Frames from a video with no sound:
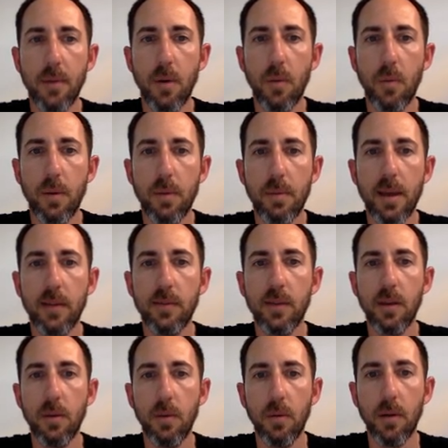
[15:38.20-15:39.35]
we may
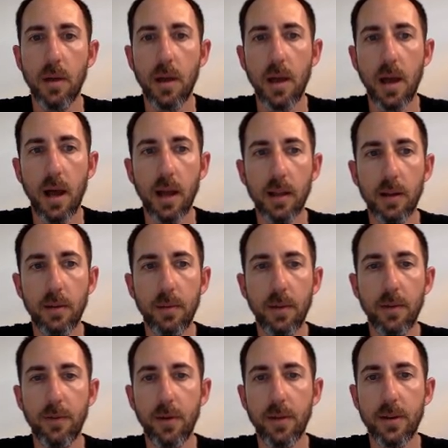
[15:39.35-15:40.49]
see a little bit
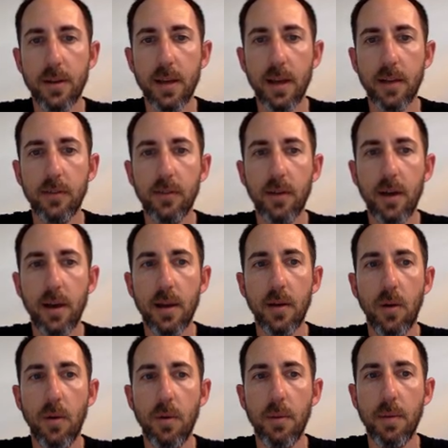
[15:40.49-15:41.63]
further downside, or
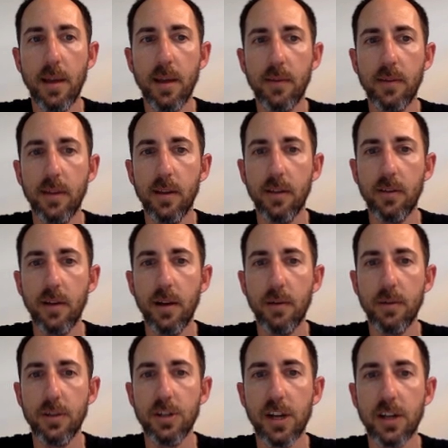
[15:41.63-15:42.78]
we may see a slight
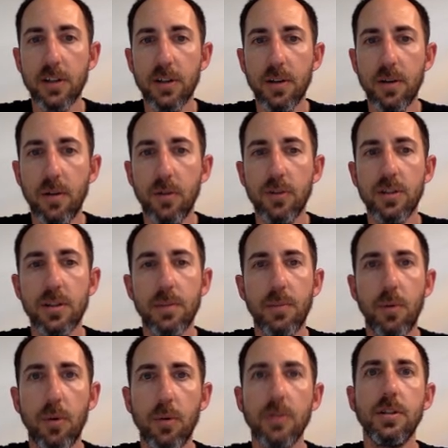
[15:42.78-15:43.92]
rejection, or just a
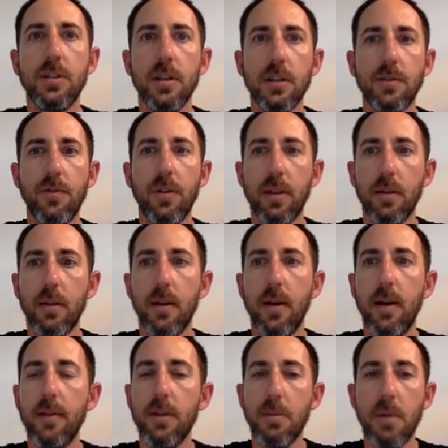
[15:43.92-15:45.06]
pause just for
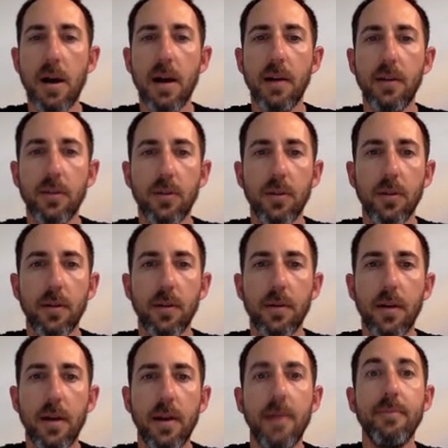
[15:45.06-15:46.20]
the market to
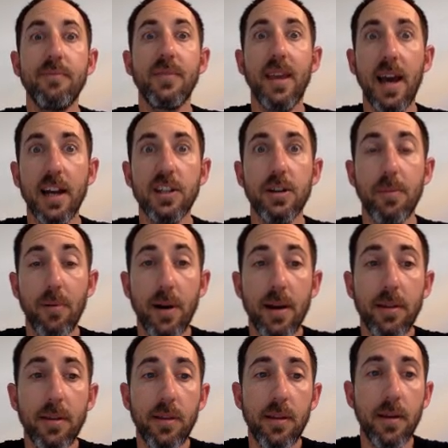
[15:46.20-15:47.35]
catch a breath.
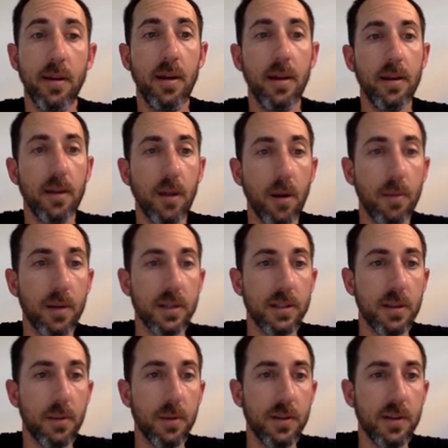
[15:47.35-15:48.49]
Much that
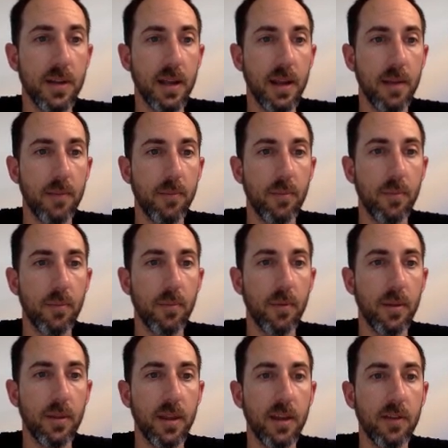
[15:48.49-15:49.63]
we see with
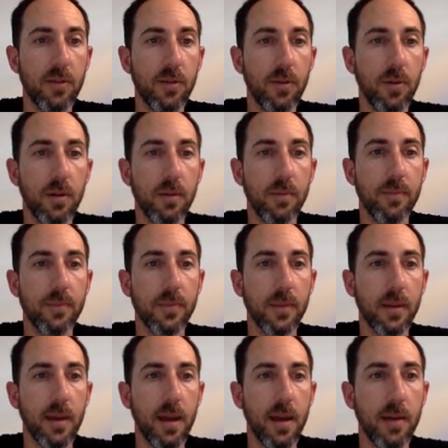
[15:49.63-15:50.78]
these two
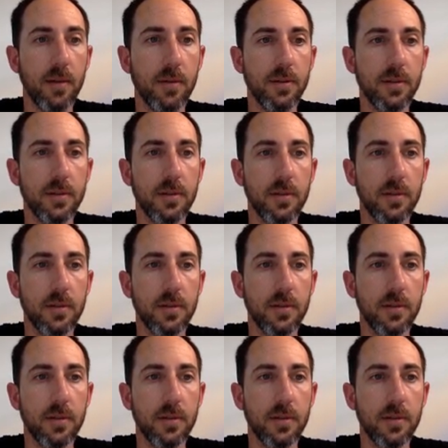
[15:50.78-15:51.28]
candles.